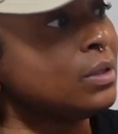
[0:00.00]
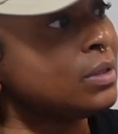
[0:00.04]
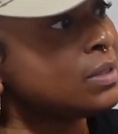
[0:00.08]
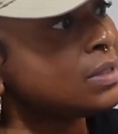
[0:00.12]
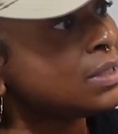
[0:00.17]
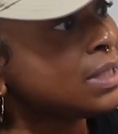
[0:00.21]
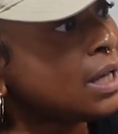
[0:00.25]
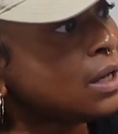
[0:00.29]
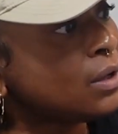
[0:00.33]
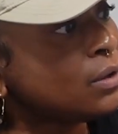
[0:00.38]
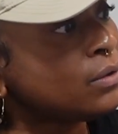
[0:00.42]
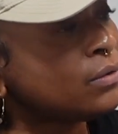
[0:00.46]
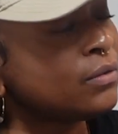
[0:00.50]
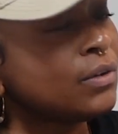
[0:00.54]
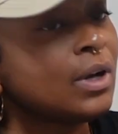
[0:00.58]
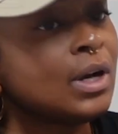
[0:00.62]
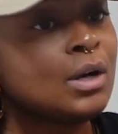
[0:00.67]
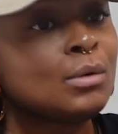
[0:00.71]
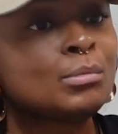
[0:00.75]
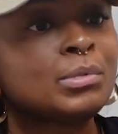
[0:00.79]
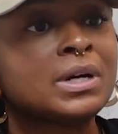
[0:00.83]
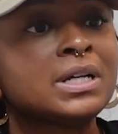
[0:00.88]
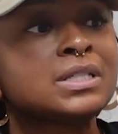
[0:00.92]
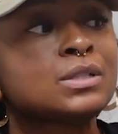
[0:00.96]
yourself,
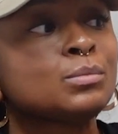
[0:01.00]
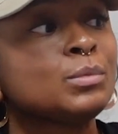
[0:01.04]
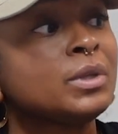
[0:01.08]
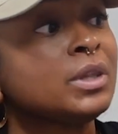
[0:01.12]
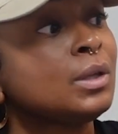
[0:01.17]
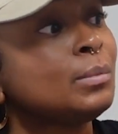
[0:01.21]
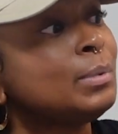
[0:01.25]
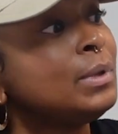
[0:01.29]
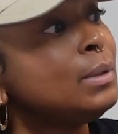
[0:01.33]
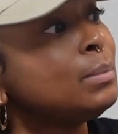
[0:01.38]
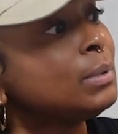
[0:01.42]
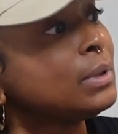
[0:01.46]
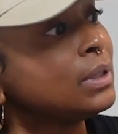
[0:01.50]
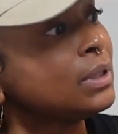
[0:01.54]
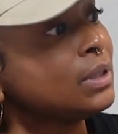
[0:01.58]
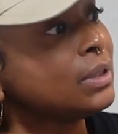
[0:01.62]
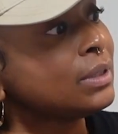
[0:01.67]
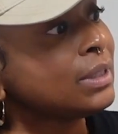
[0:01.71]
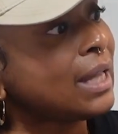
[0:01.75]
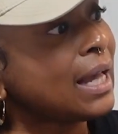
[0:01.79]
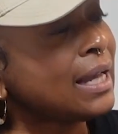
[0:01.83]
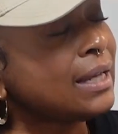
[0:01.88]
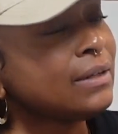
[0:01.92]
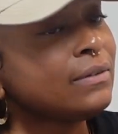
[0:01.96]
present with the people in
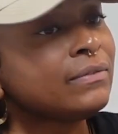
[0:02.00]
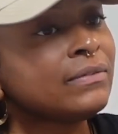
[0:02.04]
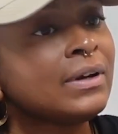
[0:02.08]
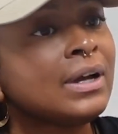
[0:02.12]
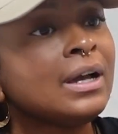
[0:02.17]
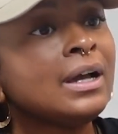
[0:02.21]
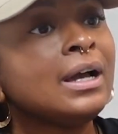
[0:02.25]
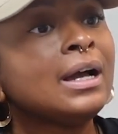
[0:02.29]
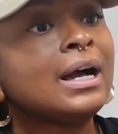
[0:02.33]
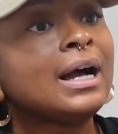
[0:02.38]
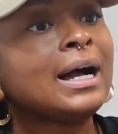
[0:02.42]
your life.